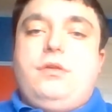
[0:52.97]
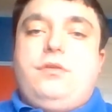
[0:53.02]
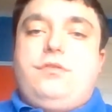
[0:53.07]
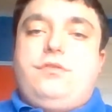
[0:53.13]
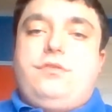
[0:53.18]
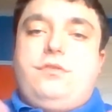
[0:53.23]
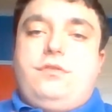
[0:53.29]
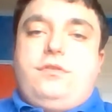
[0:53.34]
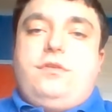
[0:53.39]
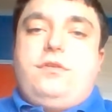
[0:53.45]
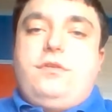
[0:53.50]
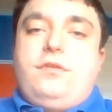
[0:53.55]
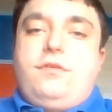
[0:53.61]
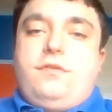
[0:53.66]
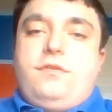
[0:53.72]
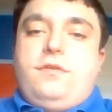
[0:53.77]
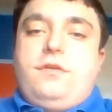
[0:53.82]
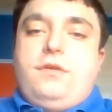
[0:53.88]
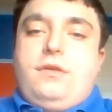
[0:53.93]
So
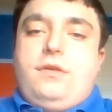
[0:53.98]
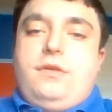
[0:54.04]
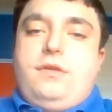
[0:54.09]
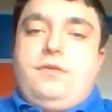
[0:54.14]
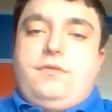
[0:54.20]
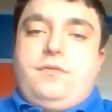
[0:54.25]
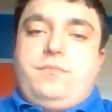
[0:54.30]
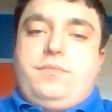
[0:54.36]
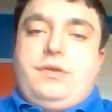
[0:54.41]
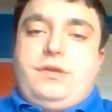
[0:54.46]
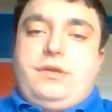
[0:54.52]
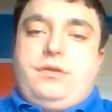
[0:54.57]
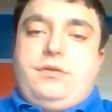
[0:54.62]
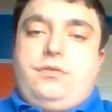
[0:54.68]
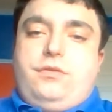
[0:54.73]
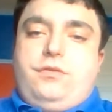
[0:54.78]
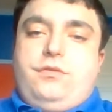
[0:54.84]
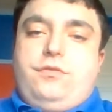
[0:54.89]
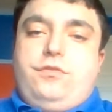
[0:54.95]
this is
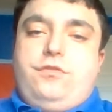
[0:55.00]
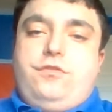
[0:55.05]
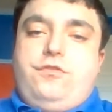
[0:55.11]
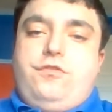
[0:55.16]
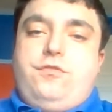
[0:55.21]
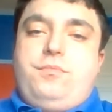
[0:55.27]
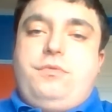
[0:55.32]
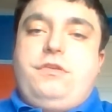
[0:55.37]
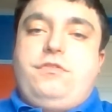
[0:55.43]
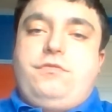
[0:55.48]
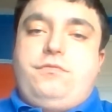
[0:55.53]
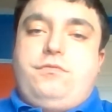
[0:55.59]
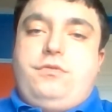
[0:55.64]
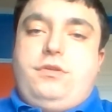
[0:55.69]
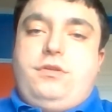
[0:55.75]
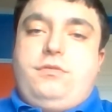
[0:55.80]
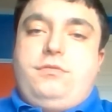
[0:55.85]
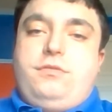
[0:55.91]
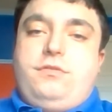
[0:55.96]
about two best
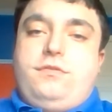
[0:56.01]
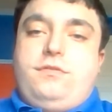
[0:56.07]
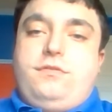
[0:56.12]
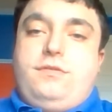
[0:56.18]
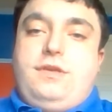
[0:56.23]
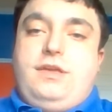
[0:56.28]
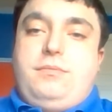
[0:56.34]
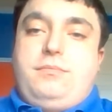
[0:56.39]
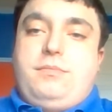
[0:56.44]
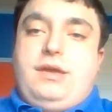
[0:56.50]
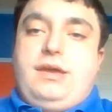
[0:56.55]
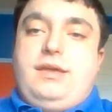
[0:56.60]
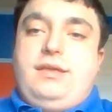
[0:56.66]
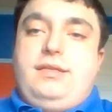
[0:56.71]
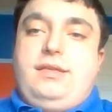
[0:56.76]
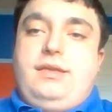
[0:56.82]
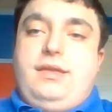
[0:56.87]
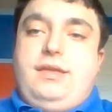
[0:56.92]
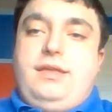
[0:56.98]
friends named
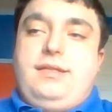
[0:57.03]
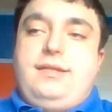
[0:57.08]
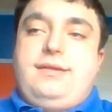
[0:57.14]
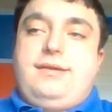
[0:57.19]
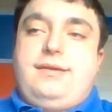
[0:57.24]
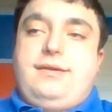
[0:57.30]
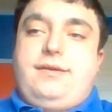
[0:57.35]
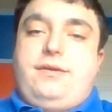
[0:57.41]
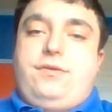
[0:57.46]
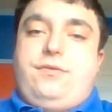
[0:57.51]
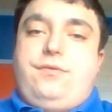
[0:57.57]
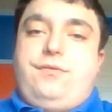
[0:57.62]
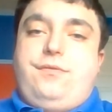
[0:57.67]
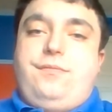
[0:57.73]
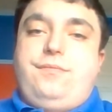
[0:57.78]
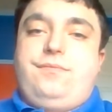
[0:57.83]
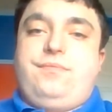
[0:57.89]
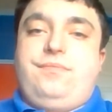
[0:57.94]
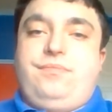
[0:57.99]
Mike and
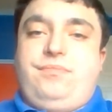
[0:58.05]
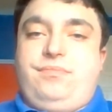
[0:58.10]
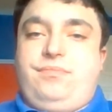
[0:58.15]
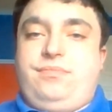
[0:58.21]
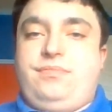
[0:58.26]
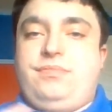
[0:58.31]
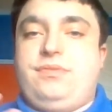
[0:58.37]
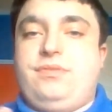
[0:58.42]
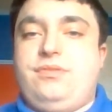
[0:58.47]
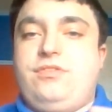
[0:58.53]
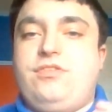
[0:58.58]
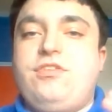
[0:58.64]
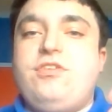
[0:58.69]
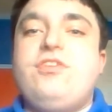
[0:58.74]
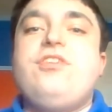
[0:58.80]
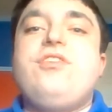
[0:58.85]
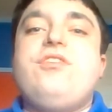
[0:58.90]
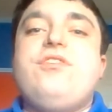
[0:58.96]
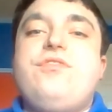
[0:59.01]
Kyle,
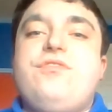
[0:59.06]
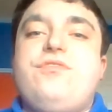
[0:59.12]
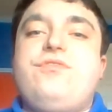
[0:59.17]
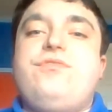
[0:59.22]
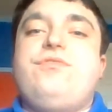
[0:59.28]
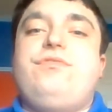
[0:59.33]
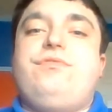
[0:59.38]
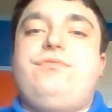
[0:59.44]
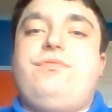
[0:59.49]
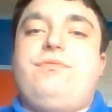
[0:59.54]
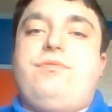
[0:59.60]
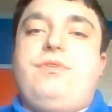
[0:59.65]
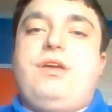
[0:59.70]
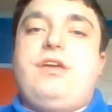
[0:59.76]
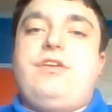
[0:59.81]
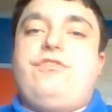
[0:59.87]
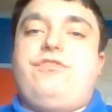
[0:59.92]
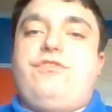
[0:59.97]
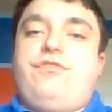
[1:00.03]
whose
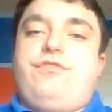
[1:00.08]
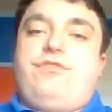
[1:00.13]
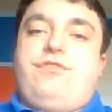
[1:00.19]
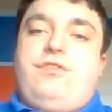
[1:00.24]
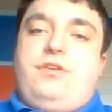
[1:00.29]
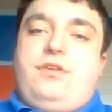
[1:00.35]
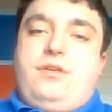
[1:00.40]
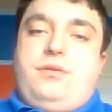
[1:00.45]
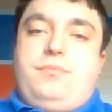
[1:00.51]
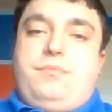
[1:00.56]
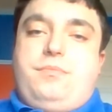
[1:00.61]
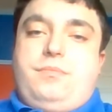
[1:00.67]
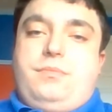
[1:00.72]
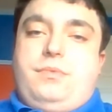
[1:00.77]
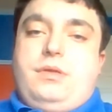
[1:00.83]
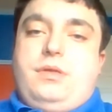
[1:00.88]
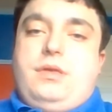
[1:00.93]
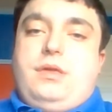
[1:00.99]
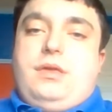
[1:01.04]
relationship
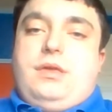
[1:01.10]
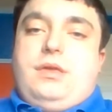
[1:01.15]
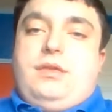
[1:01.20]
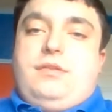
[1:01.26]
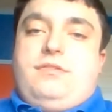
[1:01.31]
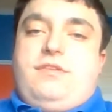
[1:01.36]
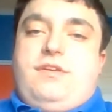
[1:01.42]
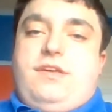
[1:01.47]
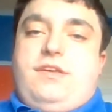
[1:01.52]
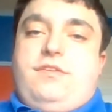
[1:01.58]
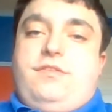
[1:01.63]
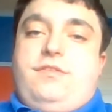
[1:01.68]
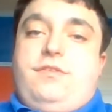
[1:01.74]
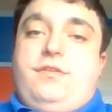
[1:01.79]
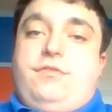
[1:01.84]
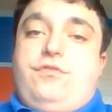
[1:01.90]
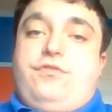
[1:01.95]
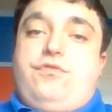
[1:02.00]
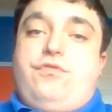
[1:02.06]
takes
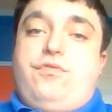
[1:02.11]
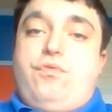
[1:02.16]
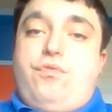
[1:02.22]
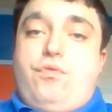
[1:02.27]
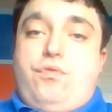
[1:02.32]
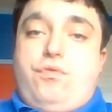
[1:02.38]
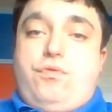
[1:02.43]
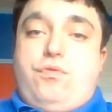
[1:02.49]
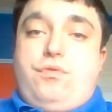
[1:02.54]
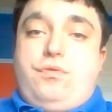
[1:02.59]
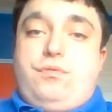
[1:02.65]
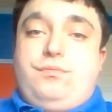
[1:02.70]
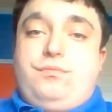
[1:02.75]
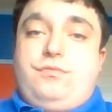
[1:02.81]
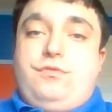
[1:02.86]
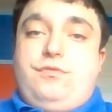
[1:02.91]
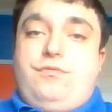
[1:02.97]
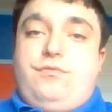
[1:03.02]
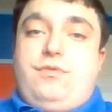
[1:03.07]
a toll
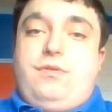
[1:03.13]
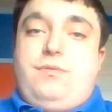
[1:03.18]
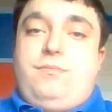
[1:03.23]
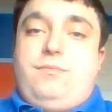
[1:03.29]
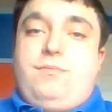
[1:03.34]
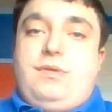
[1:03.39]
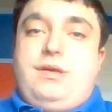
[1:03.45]
when